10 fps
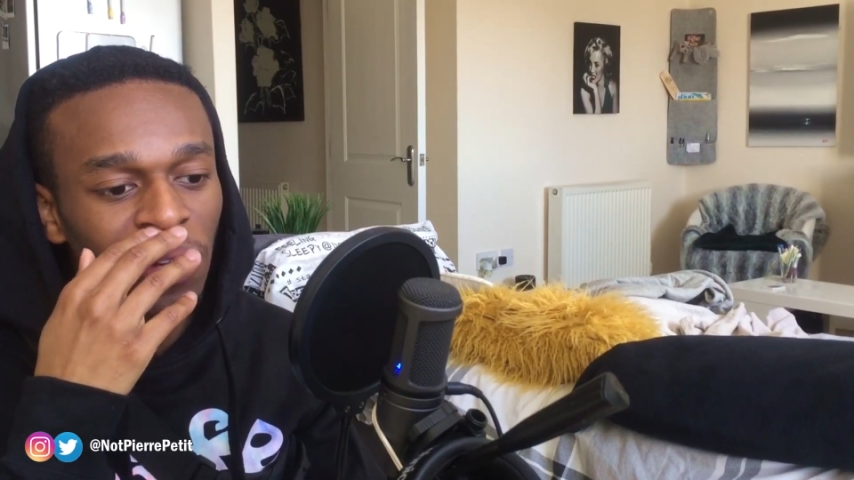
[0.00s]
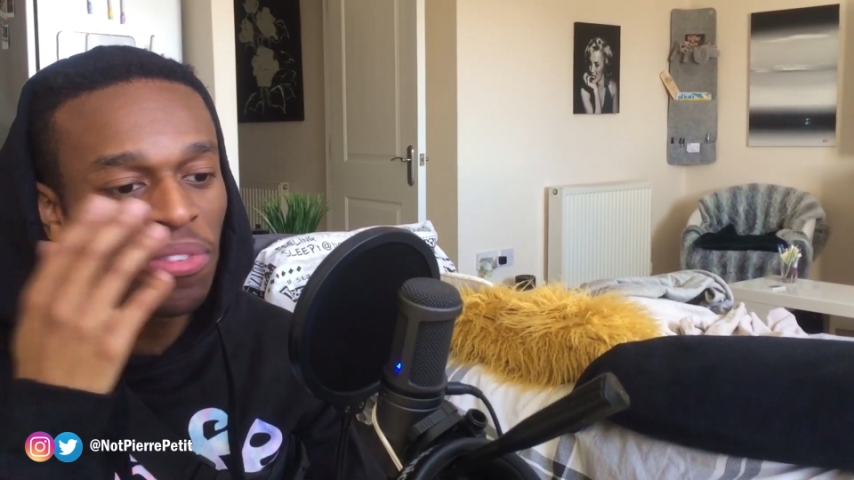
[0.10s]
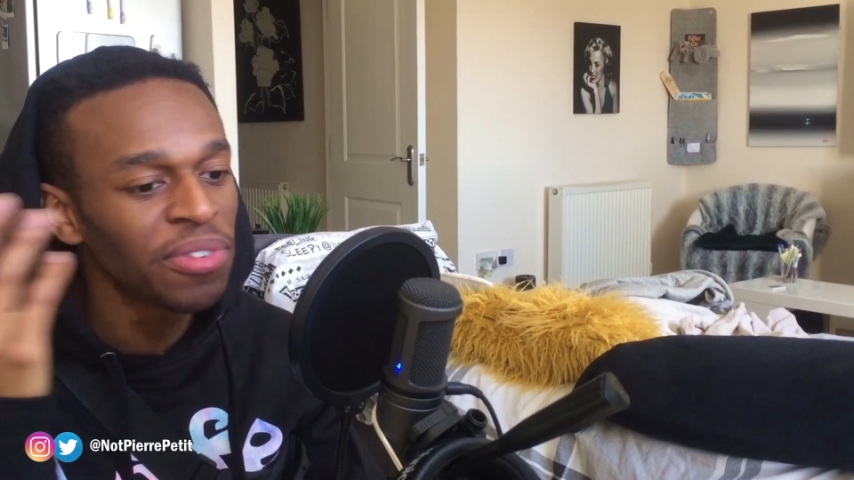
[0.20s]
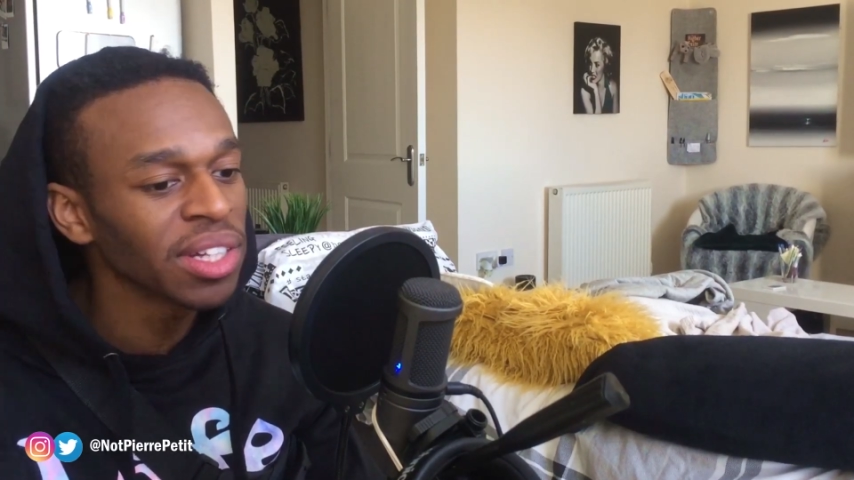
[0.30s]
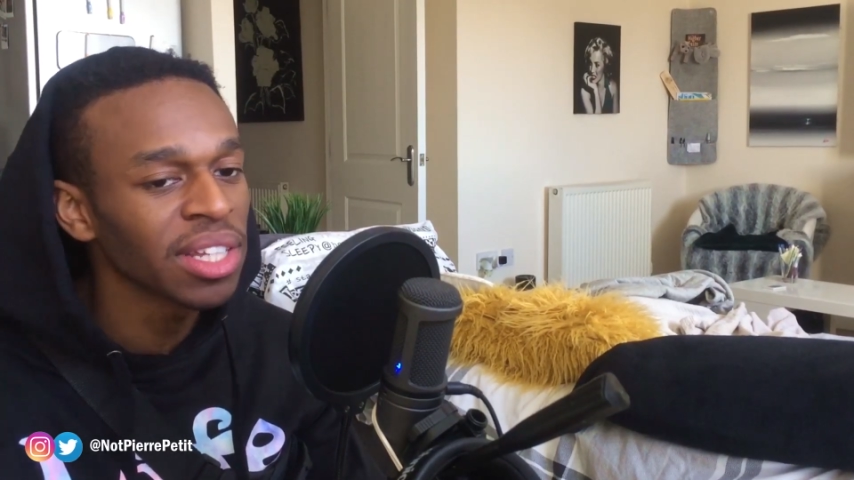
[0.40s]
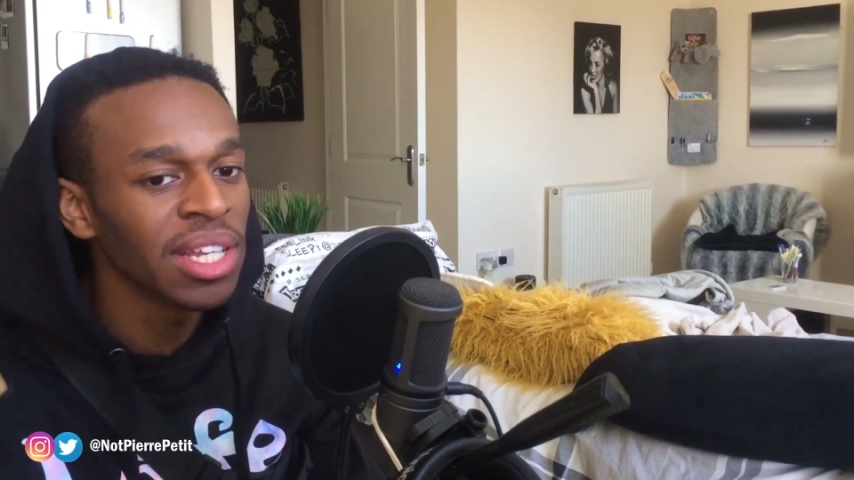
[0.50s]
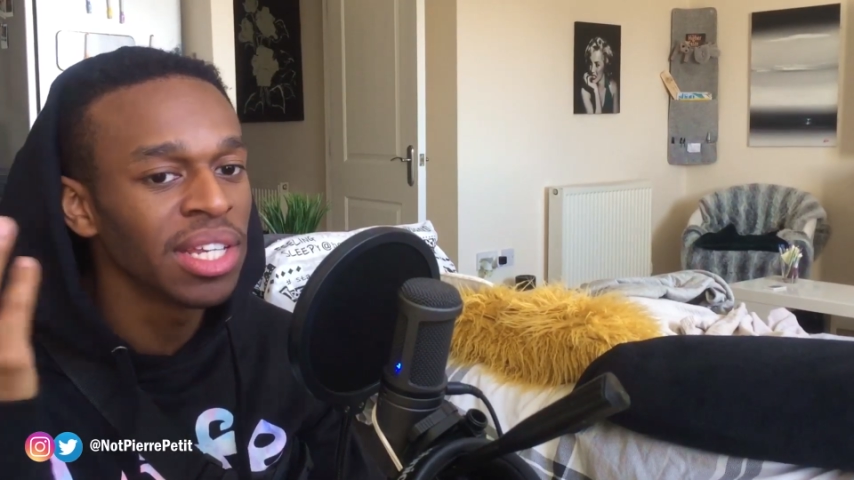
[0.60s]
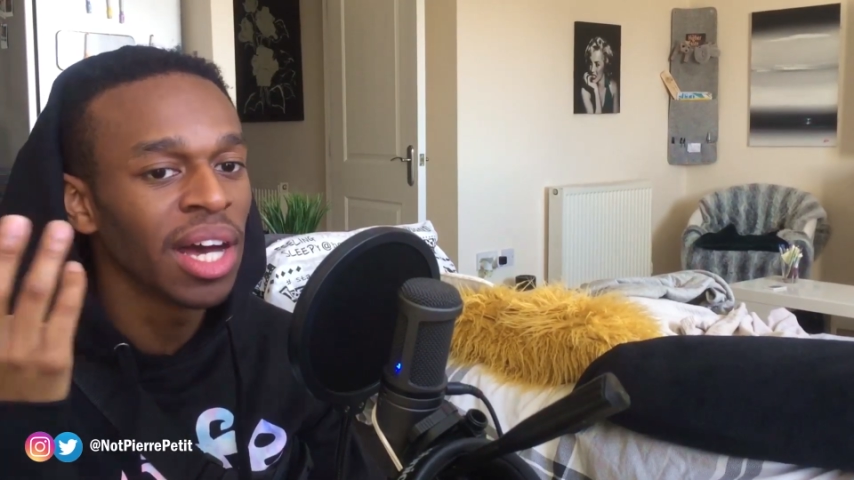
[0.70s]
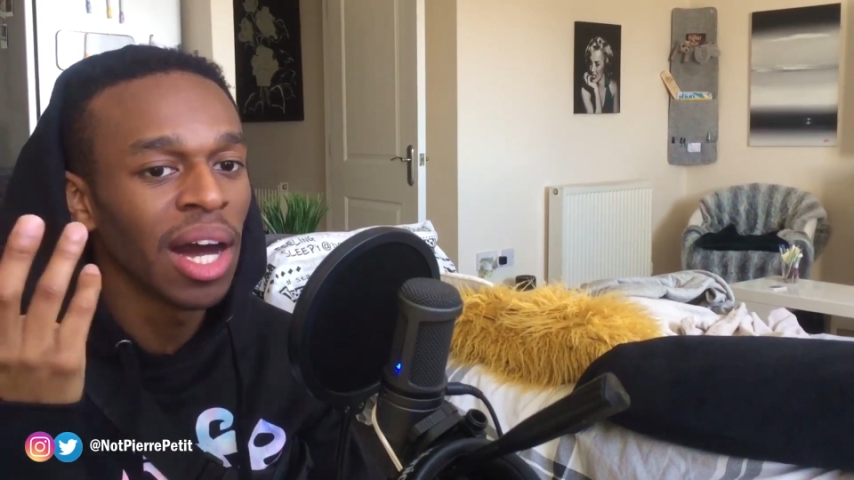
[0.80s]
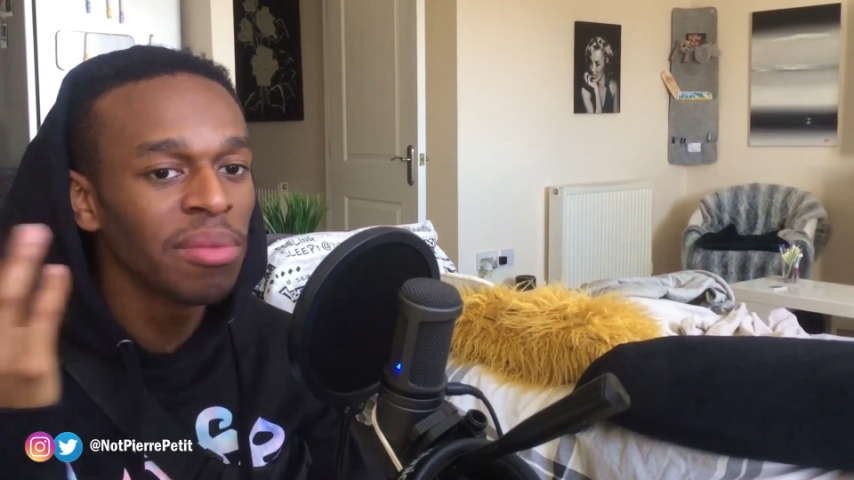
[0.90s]
where the fuck
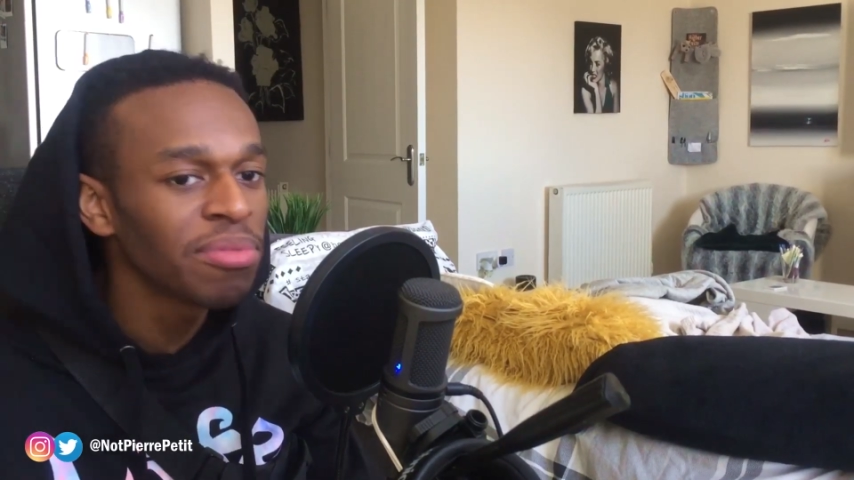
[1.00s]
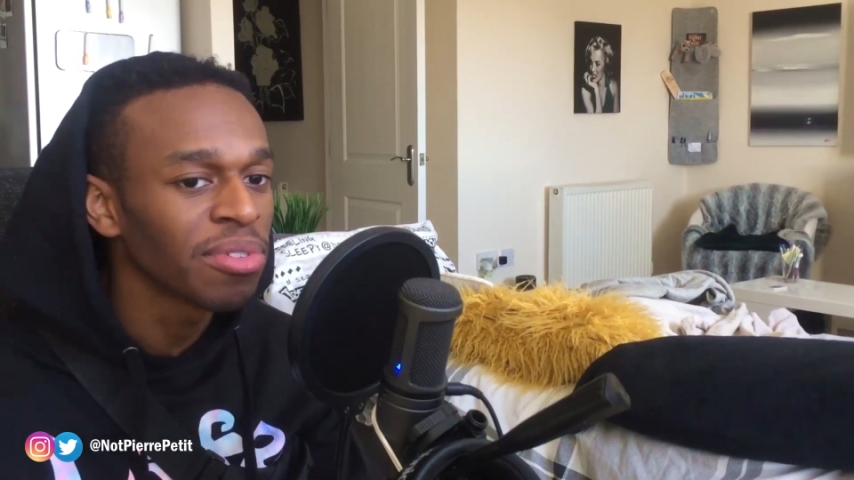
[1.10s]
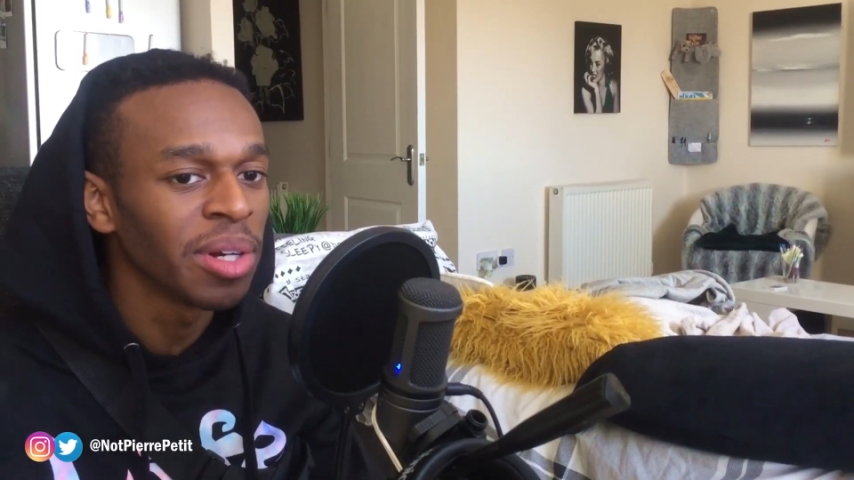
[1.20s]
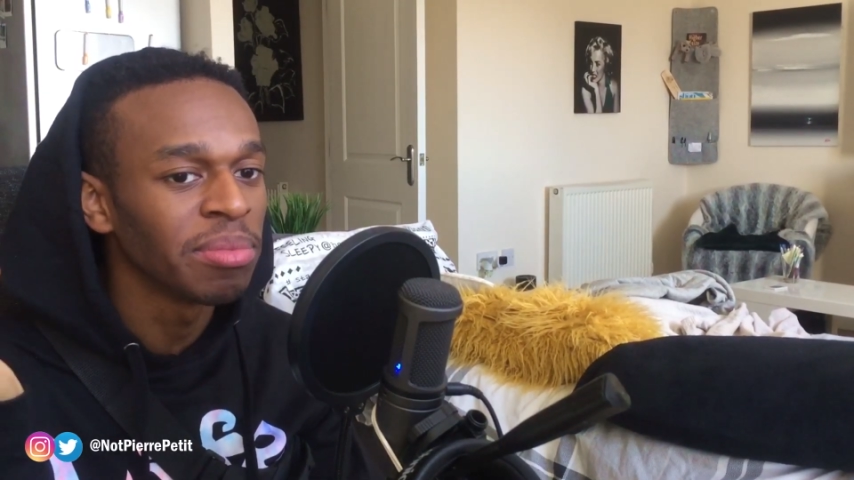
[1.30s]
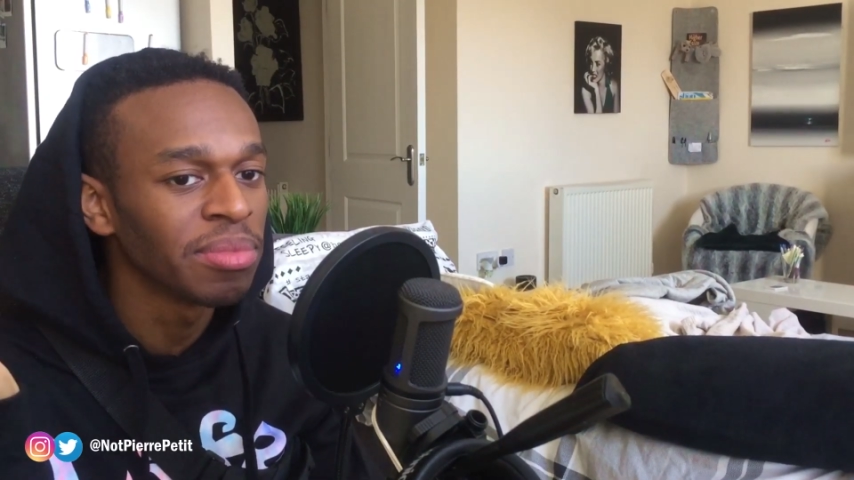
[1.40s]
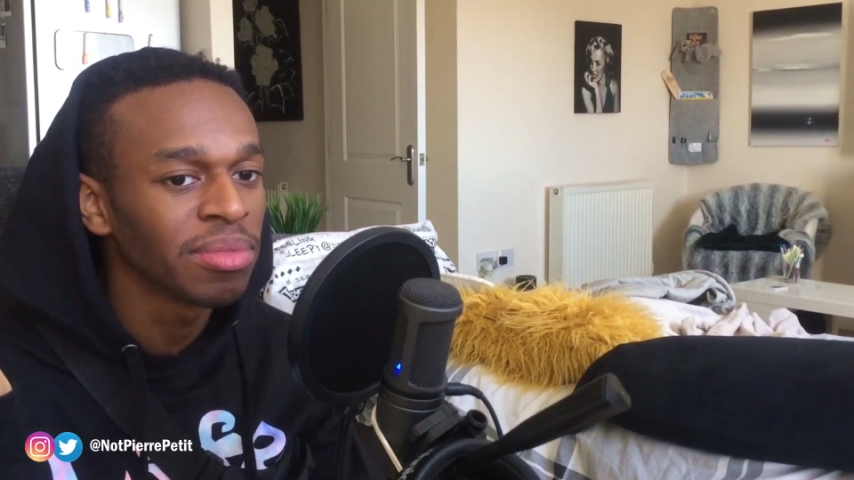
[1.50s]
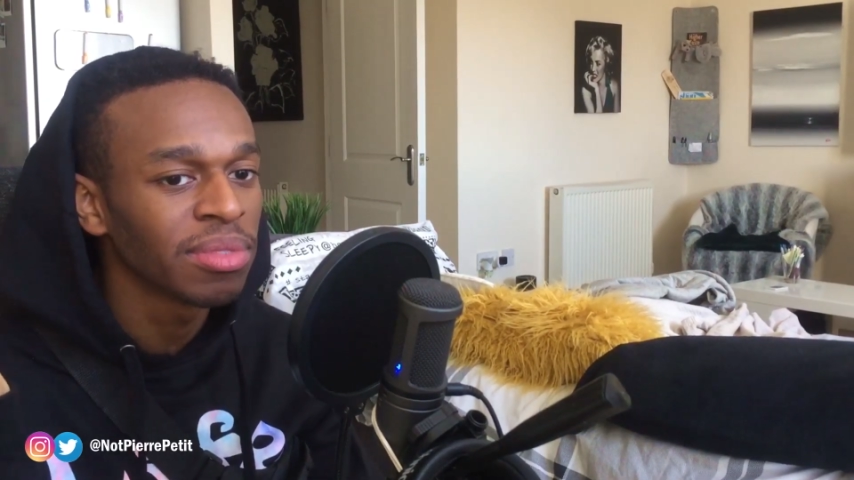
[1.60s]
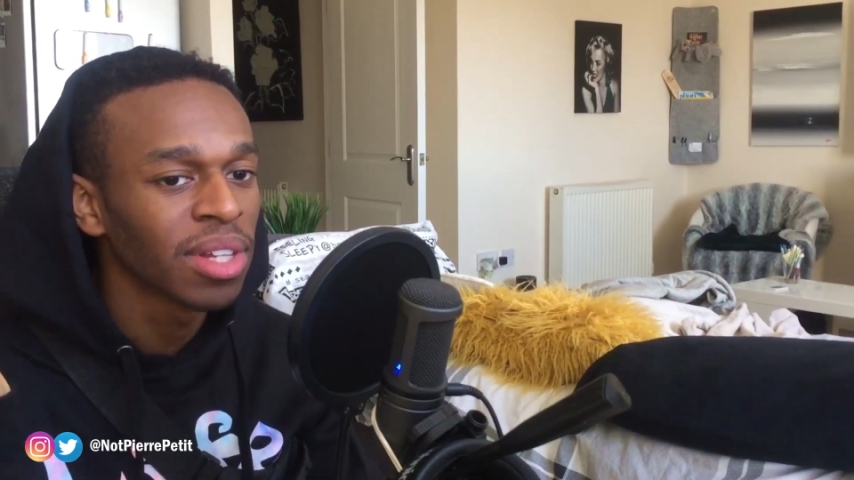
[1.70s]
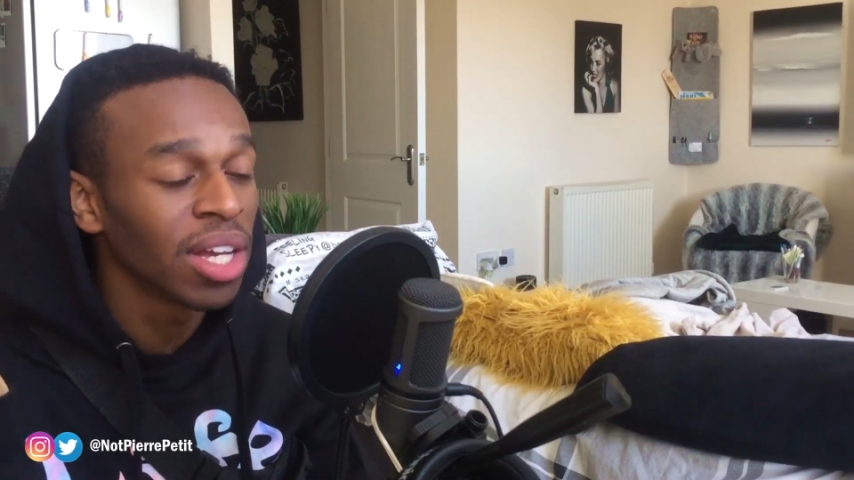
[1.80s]
did he come from?